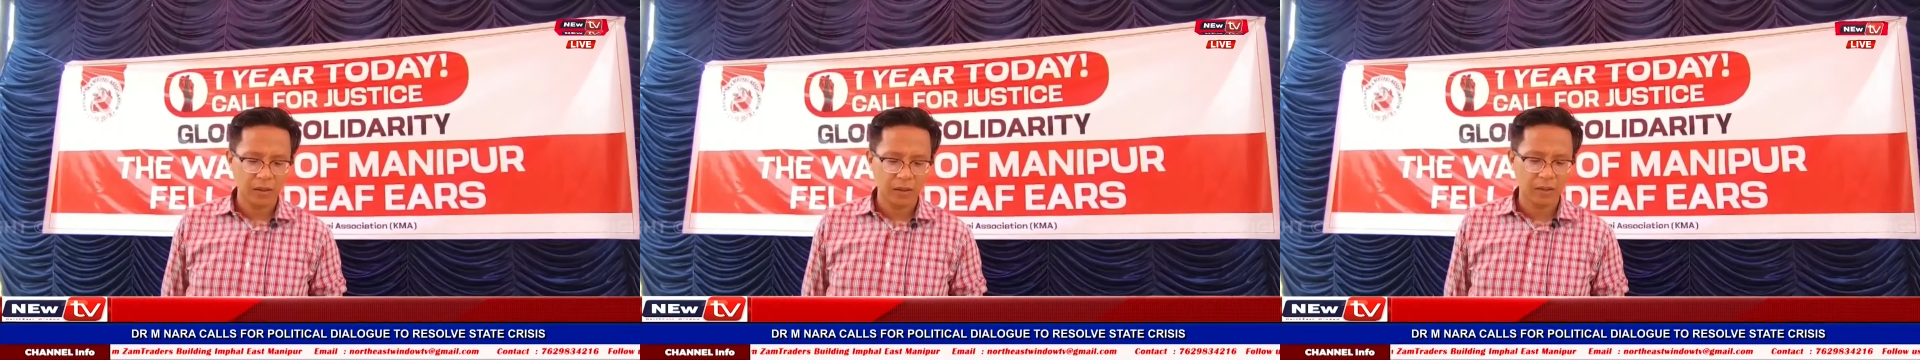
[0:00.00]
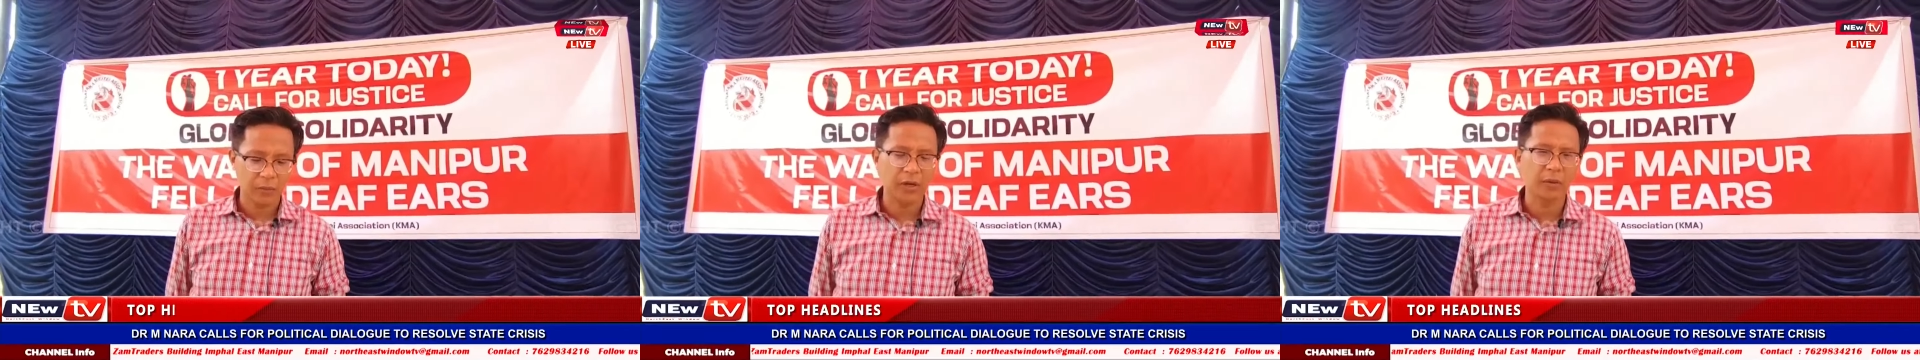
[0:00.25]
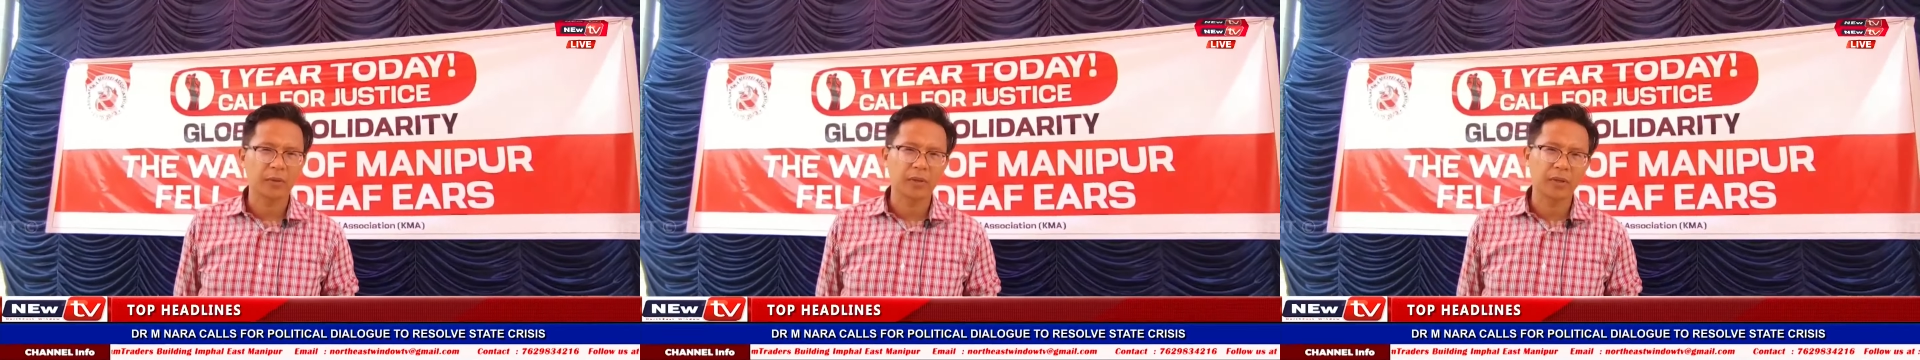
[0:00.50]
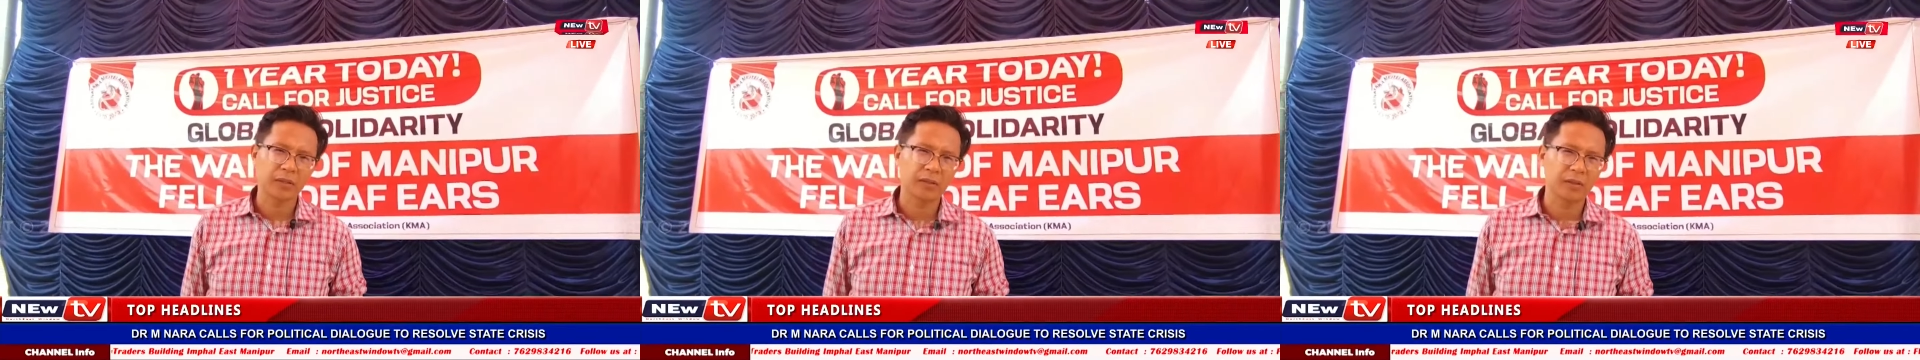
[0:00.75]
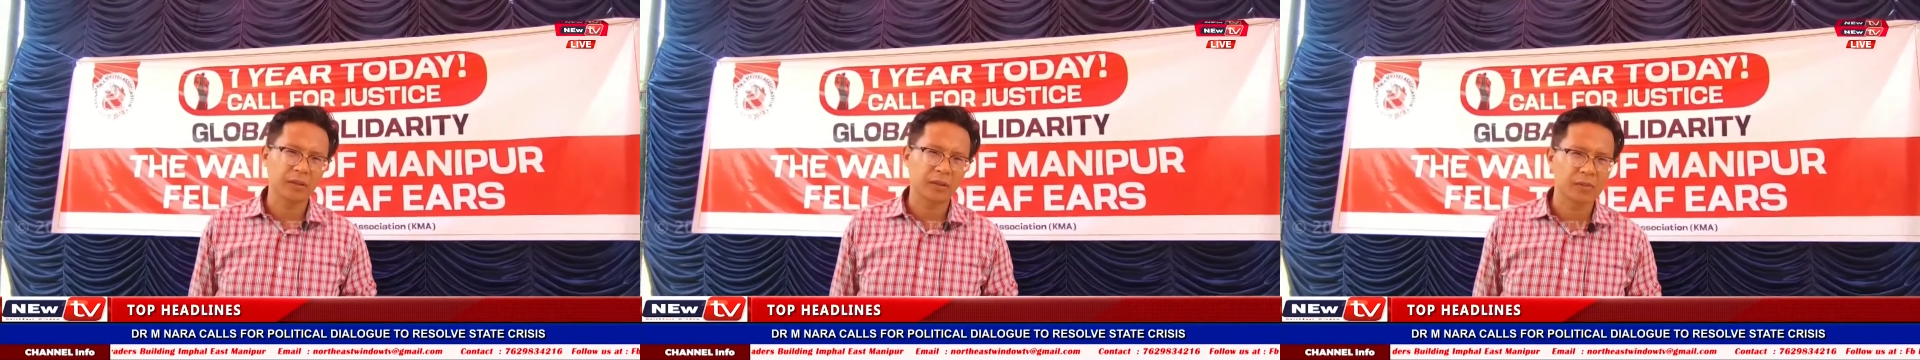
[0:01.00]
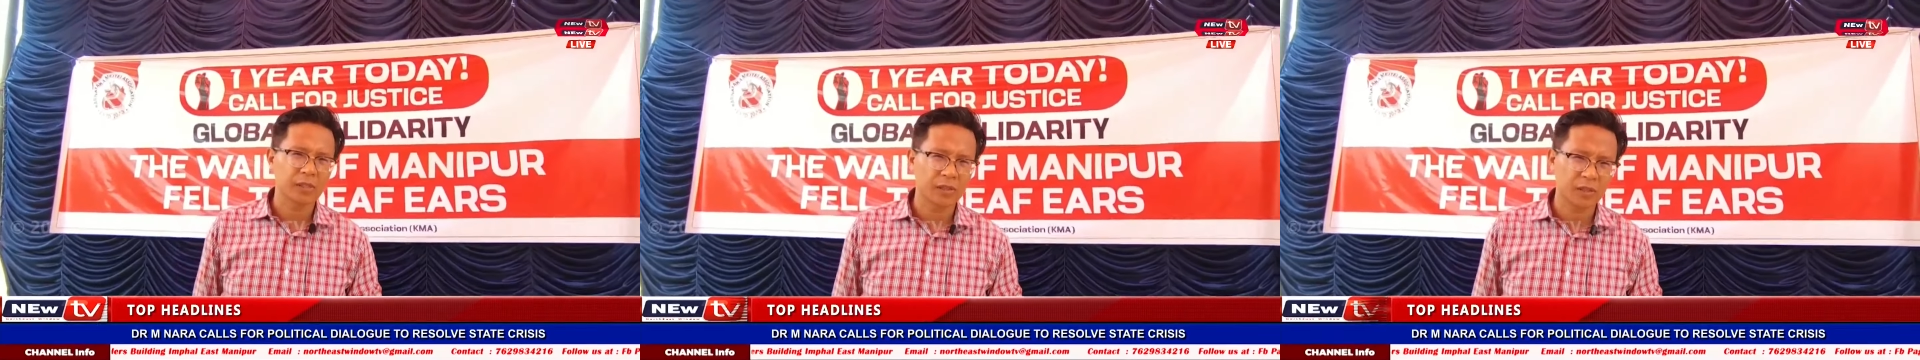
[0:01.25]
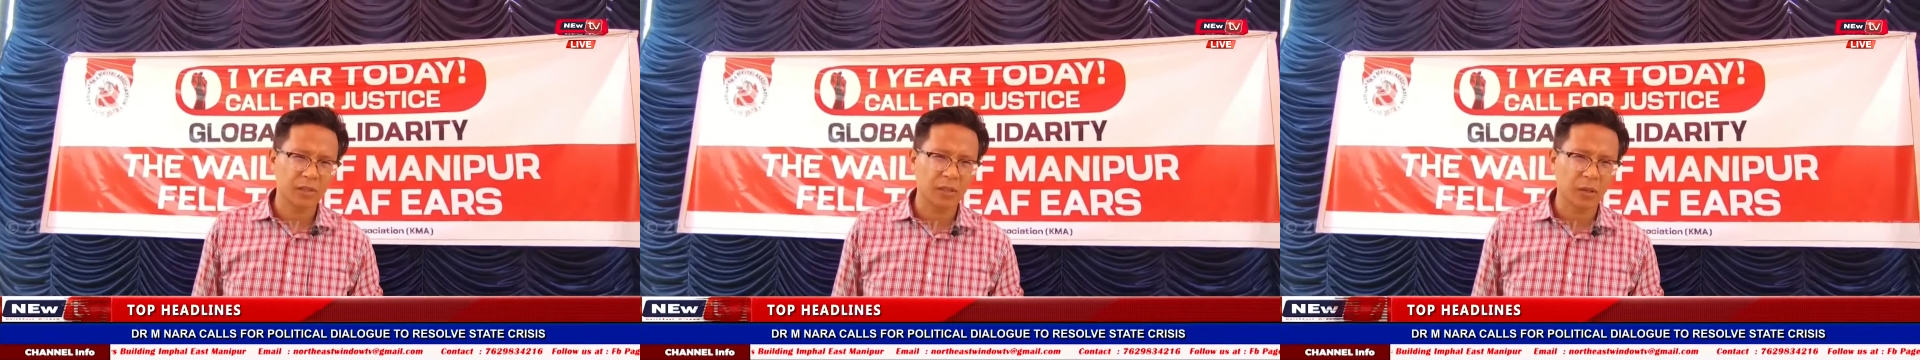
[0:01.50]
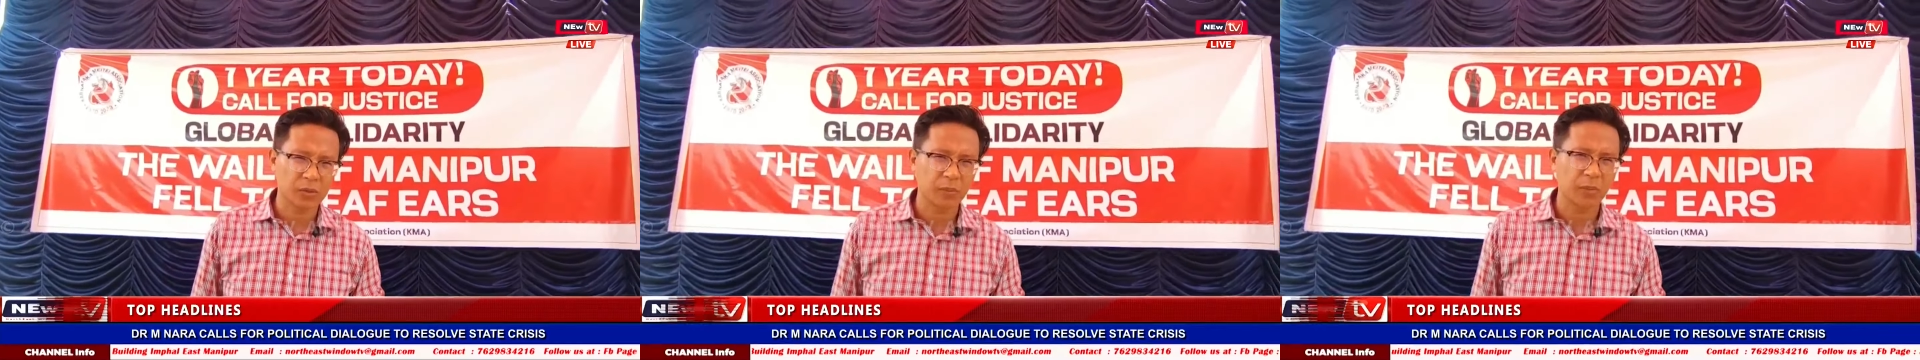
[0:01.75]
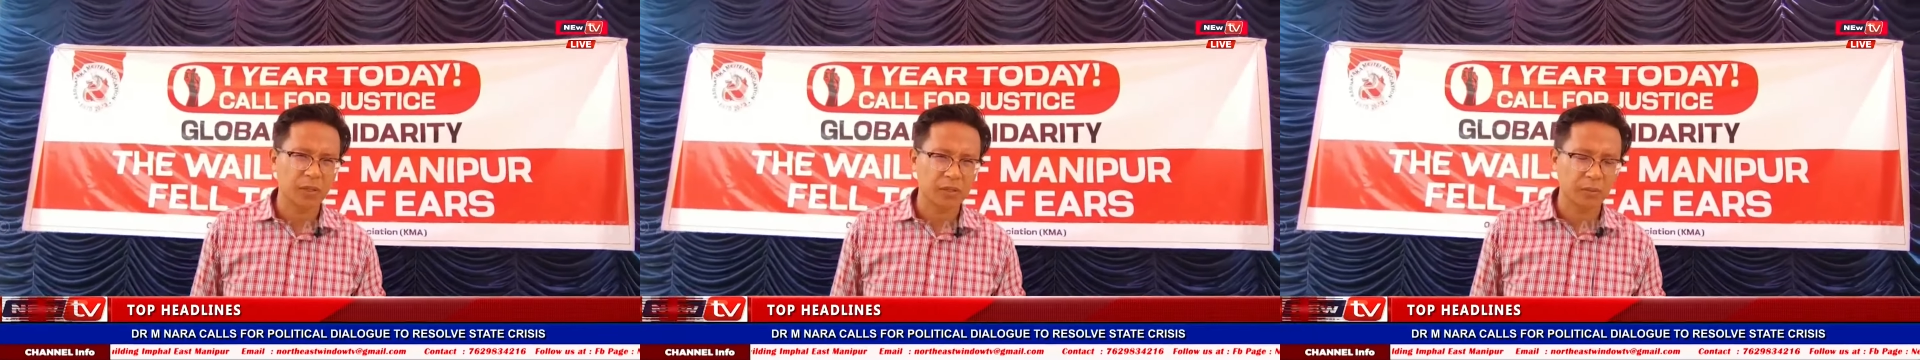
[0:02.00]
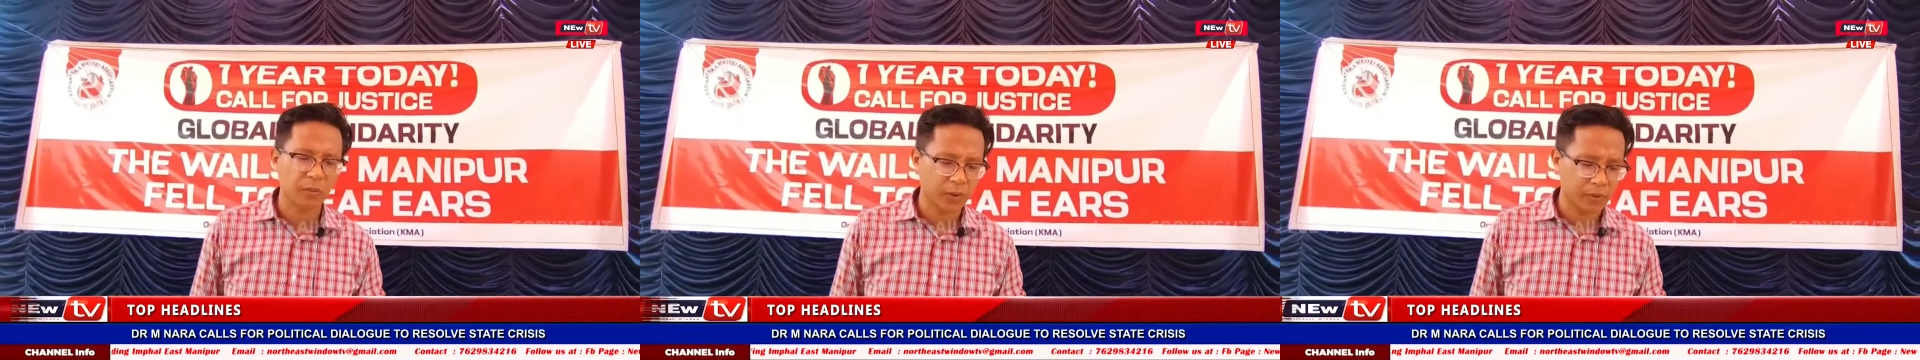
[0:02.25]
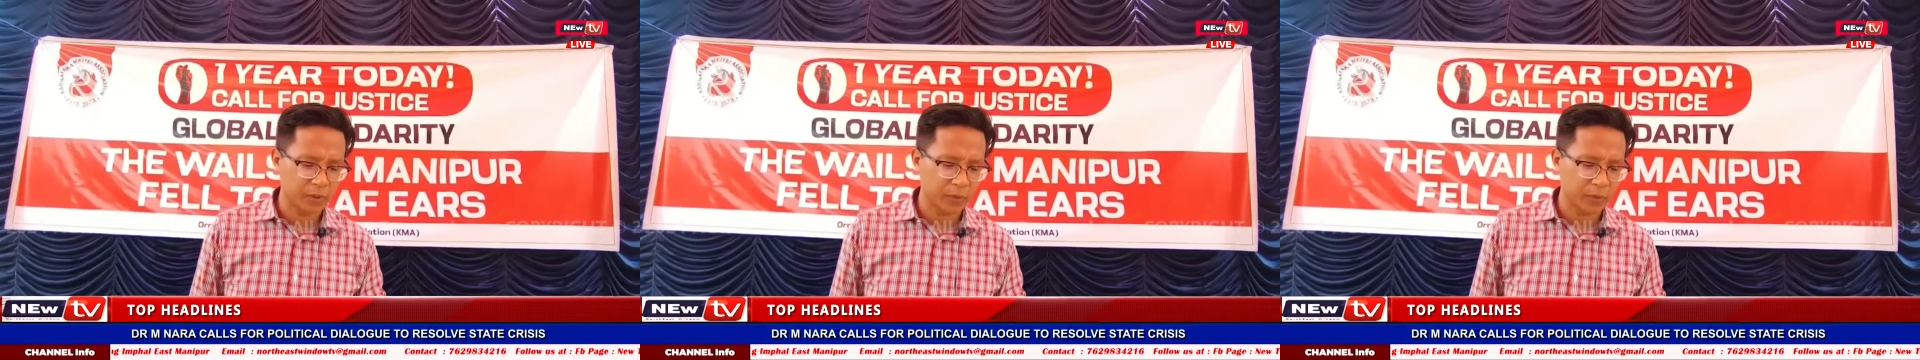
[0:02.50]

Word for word: and we have another around sixty thousand plus employee,